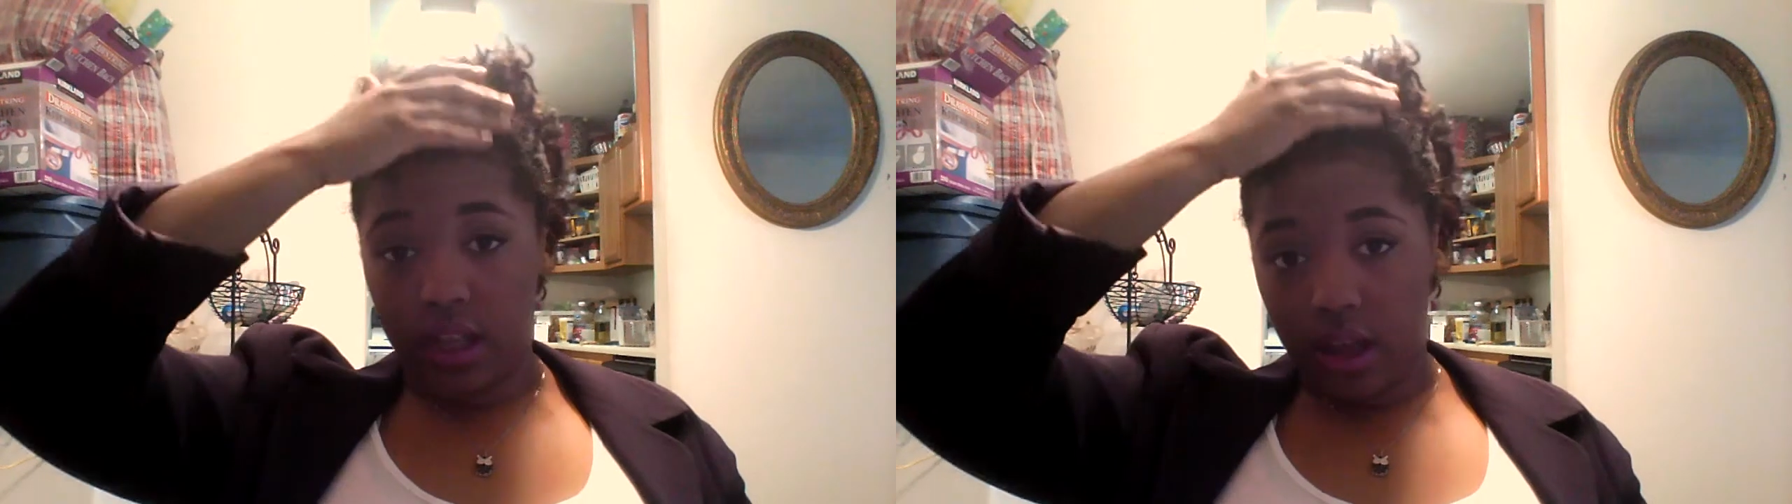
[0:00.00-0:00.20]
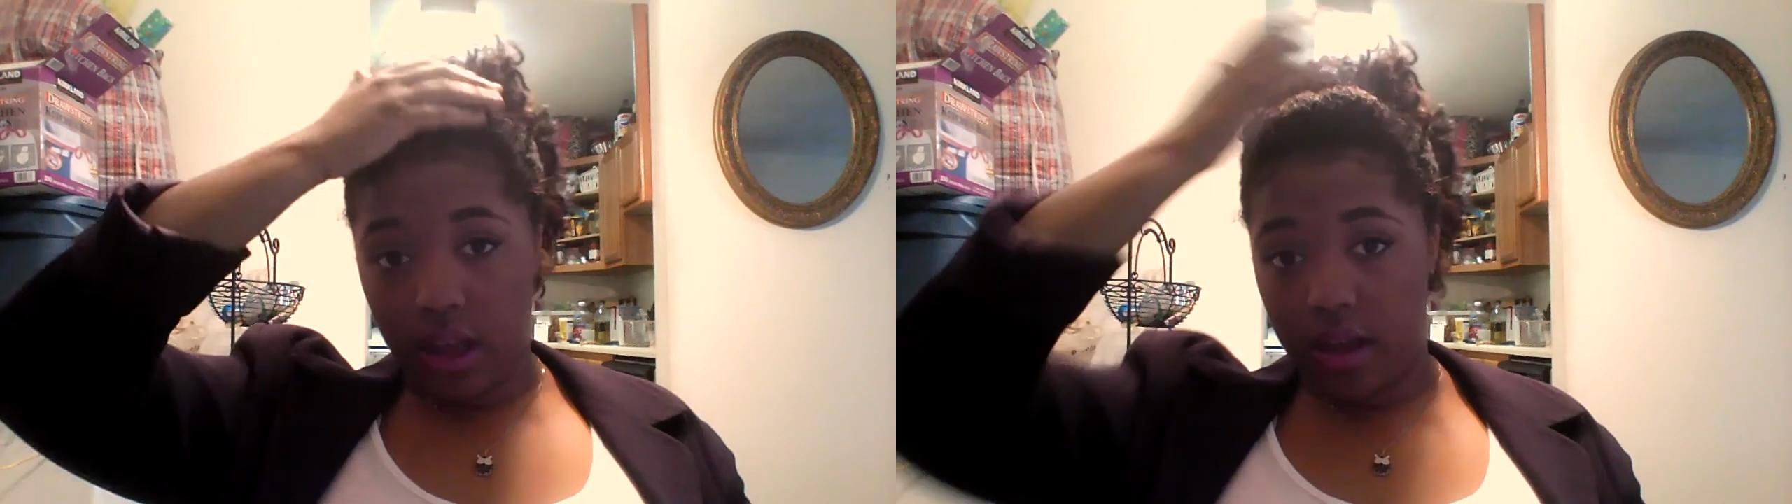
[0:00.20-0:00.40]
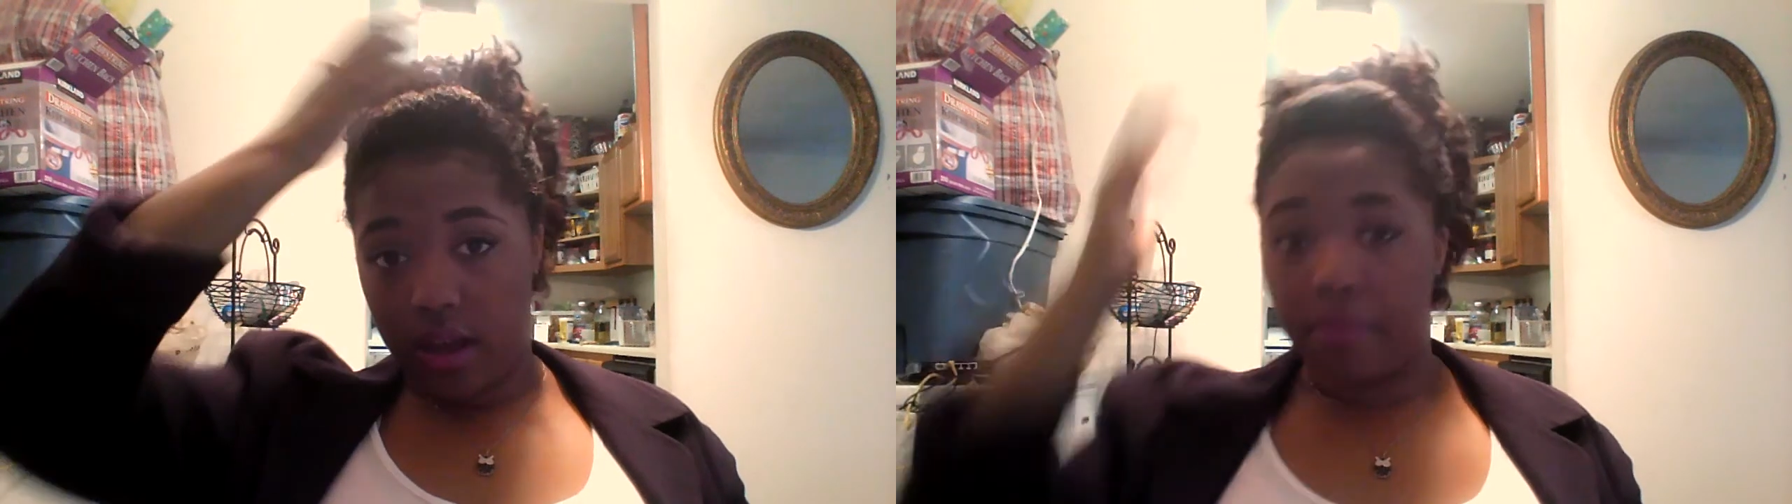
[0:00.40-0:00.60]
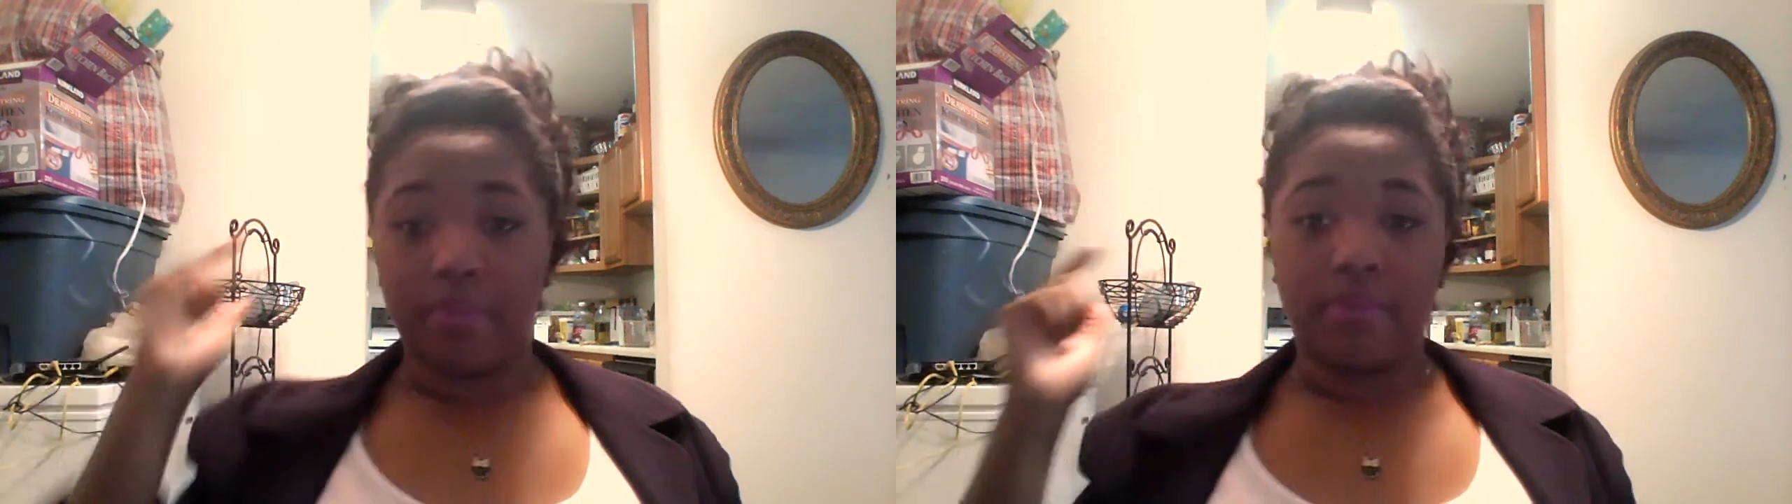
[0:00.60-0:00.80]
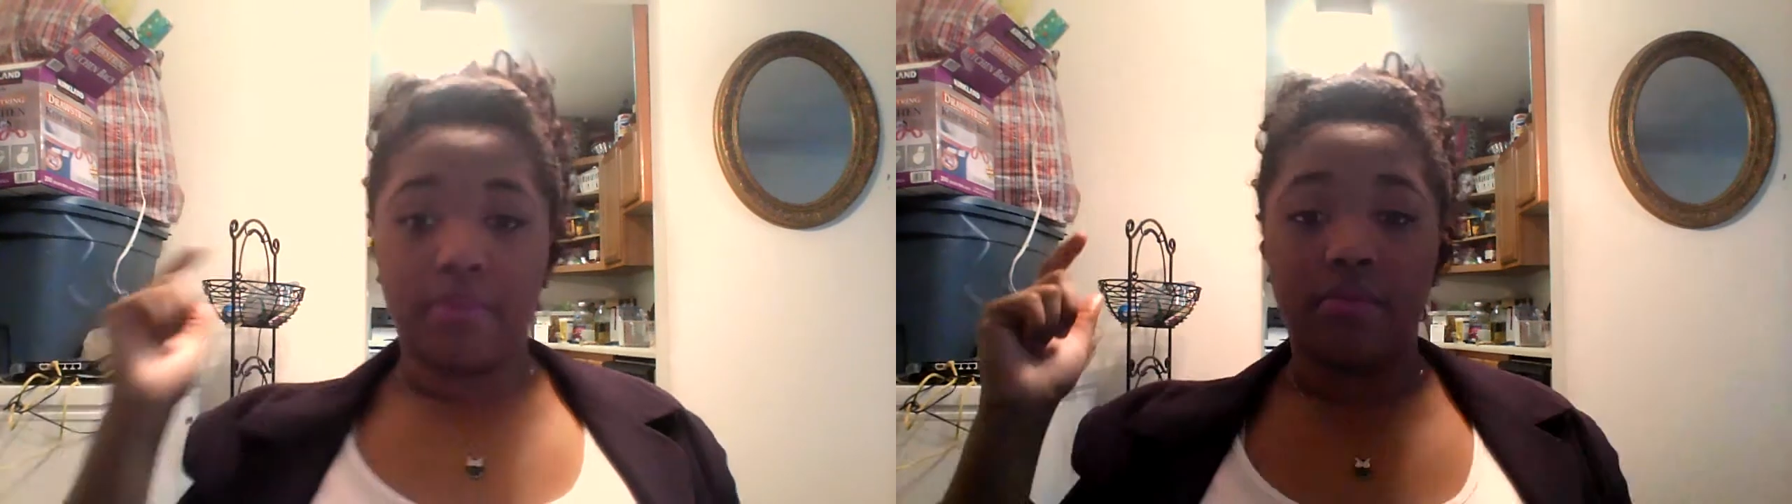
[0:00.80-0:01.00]
I
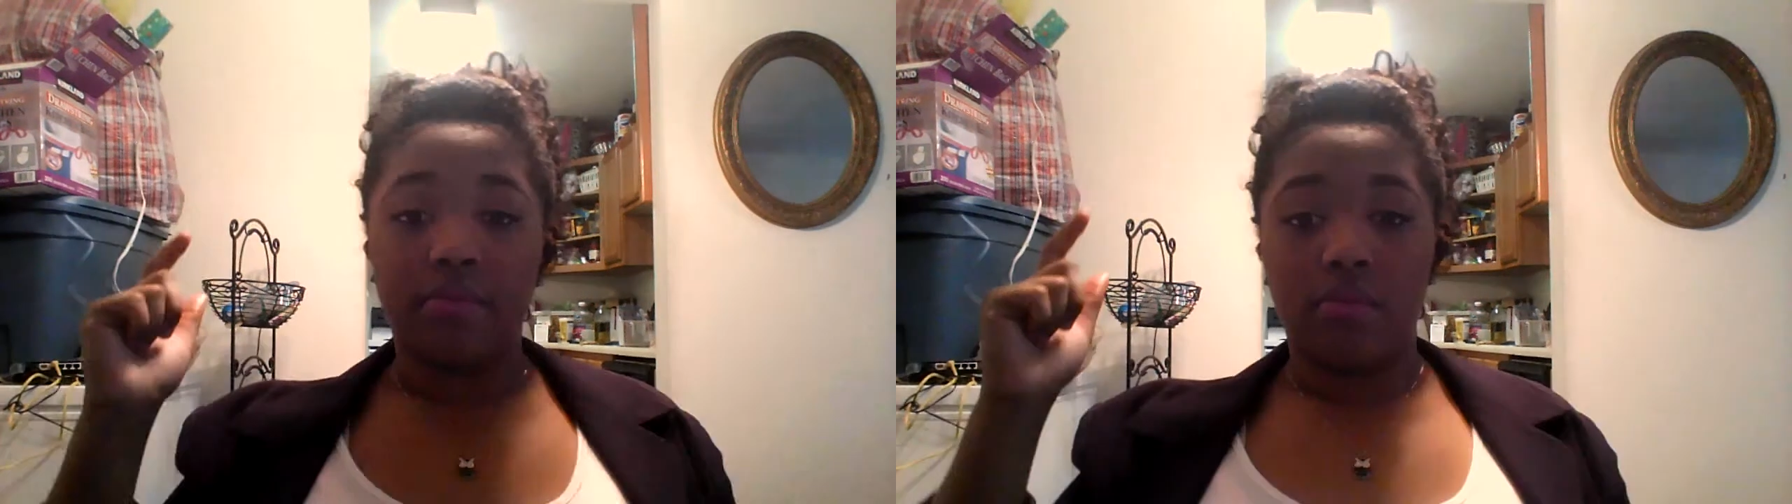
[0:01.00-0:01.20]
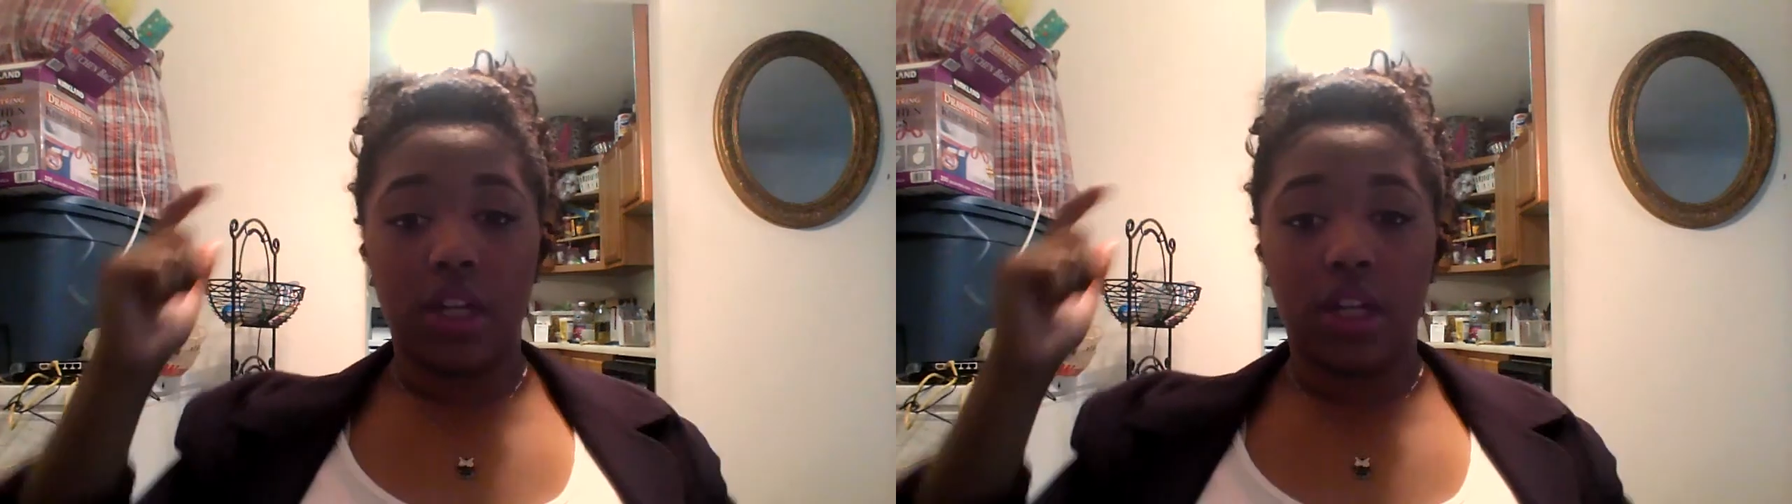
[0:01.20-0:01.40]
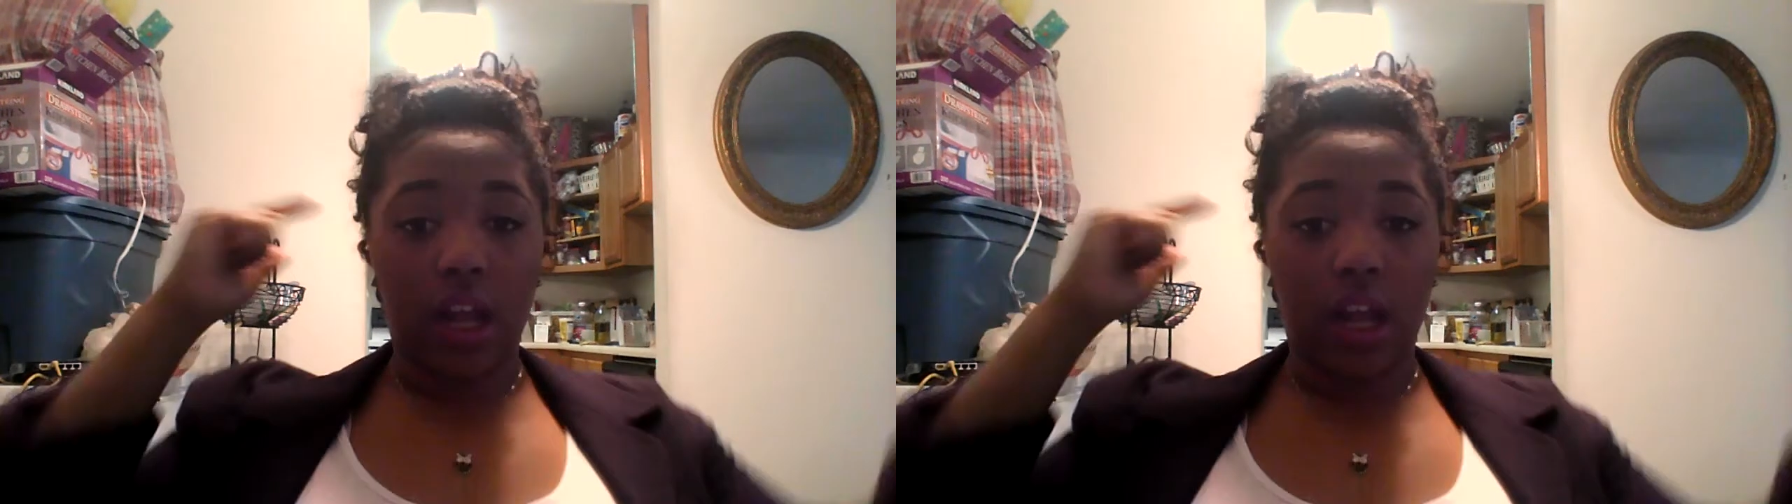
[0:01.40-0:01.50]
um put it